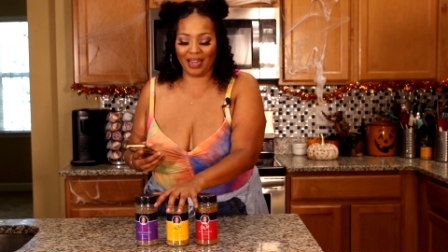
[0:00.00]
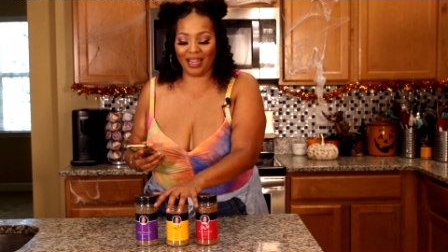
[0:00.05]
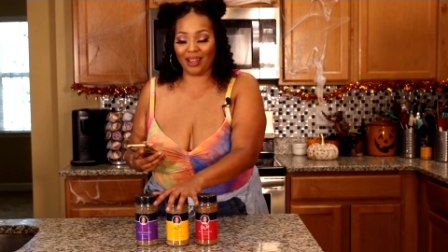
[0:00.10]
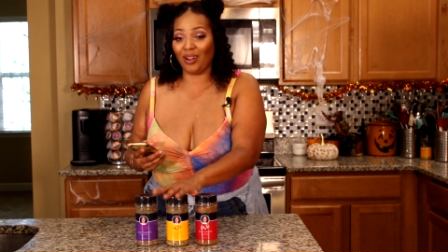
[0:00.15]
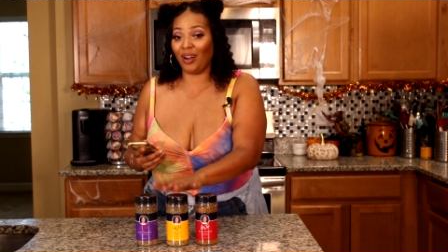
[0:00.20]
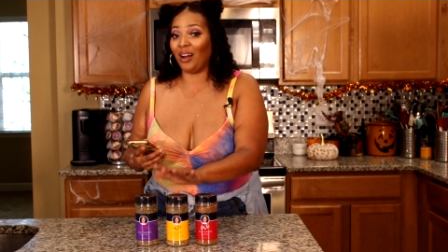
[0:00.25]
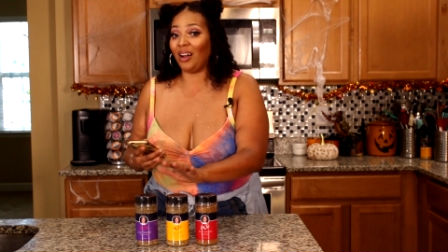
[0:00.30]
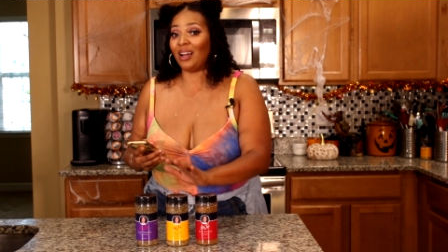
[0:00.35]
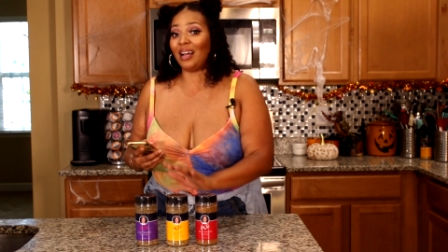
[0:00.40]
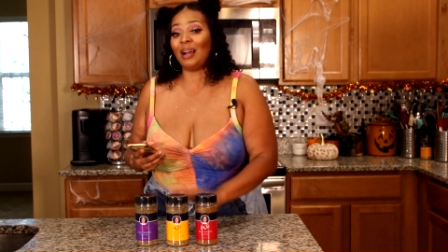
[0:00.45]
They
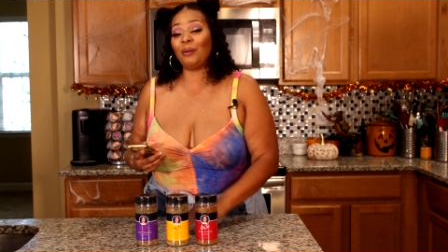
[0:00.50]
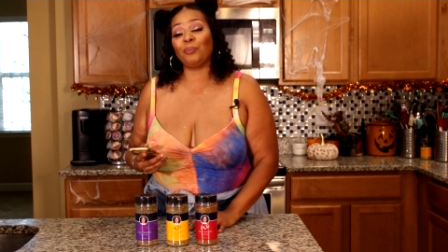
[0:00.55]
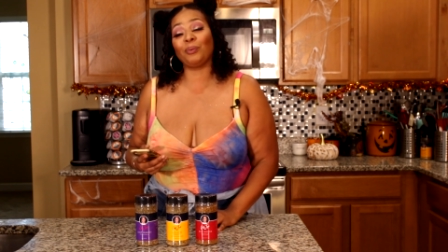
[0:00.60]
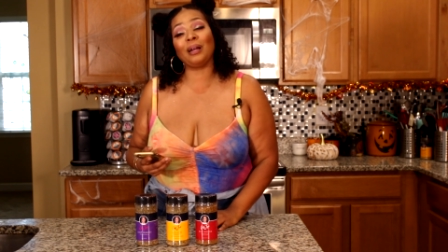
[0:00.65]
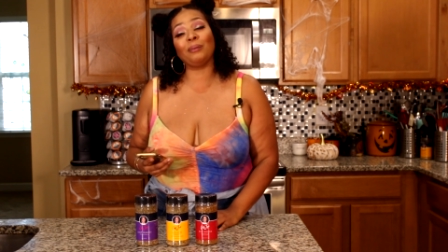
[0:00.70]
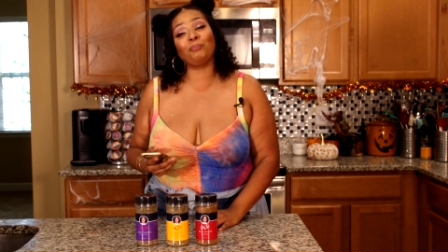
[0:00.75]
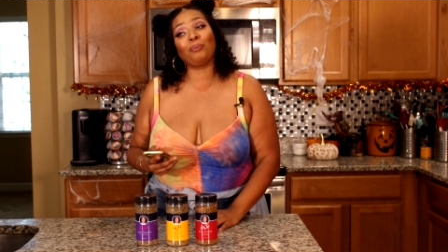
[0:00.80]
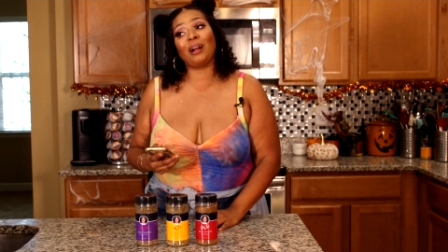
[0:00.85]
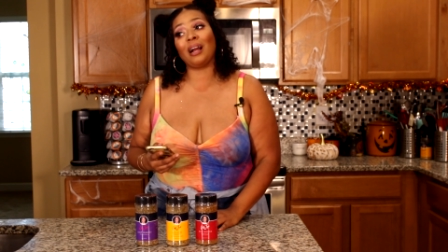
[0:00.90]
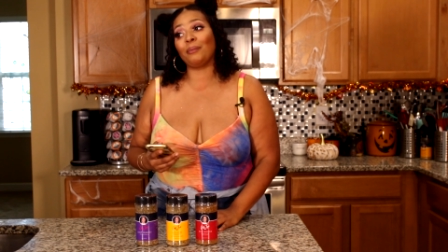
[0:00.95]
all, I
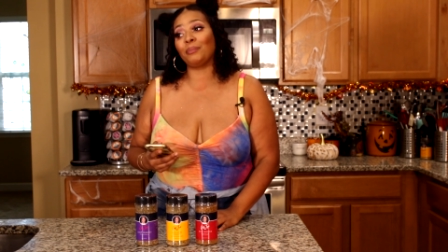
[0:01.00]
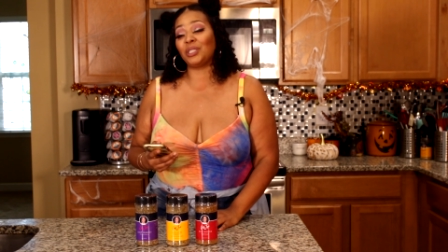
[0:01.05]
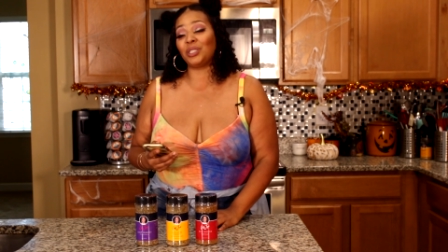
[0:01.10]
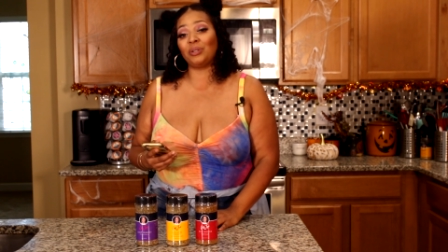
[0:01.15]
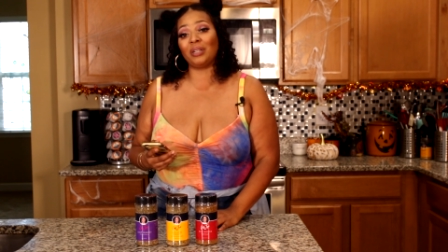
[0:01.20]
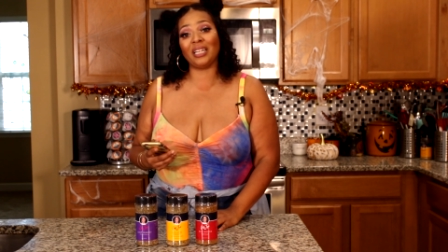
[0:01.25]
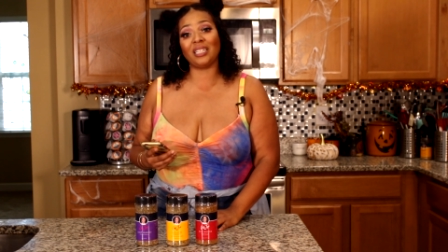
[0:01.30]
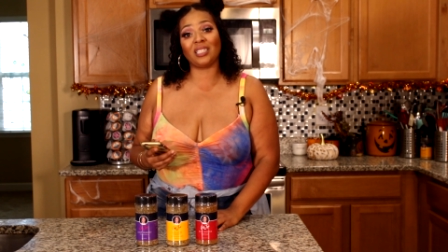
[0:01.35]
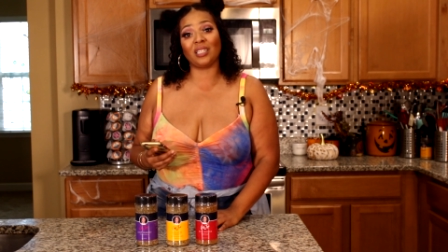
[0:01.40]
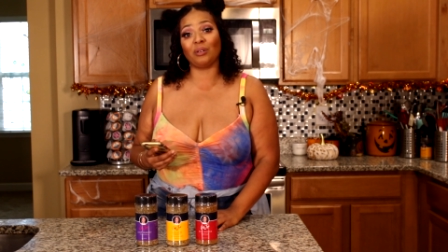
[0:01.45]
promise
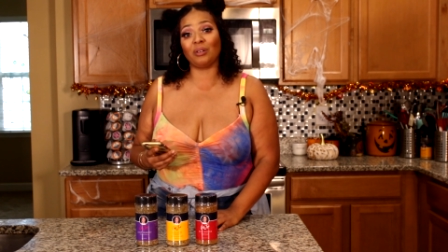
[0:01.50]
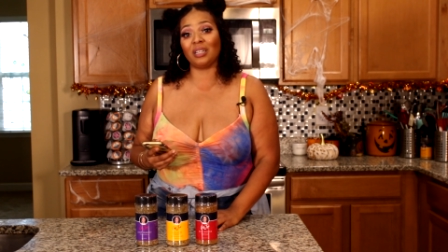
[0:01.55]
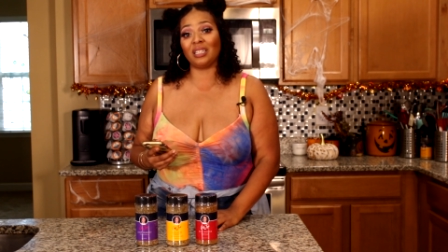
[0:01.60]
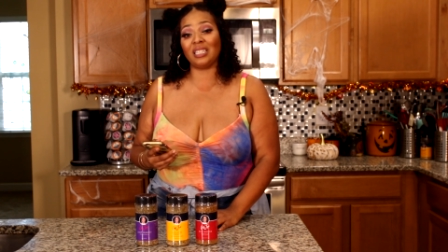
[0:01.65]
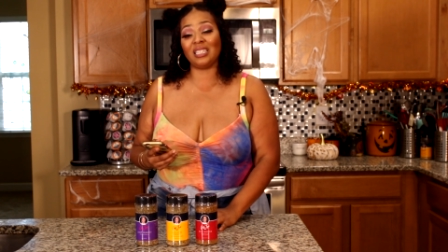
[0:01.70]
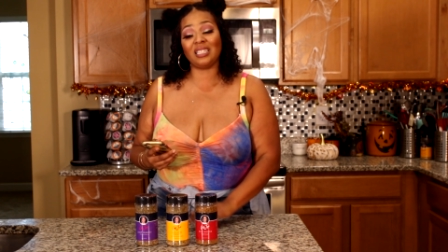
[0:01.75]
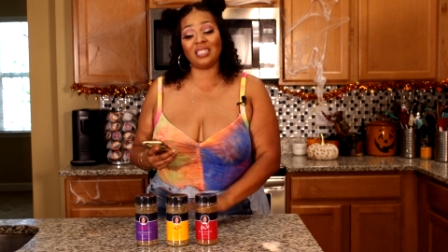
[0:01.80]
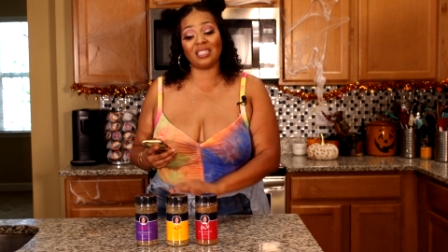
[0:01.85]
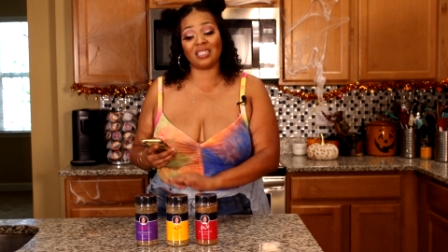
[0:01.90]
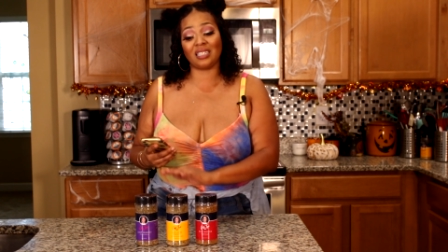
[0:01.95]
you, they so good.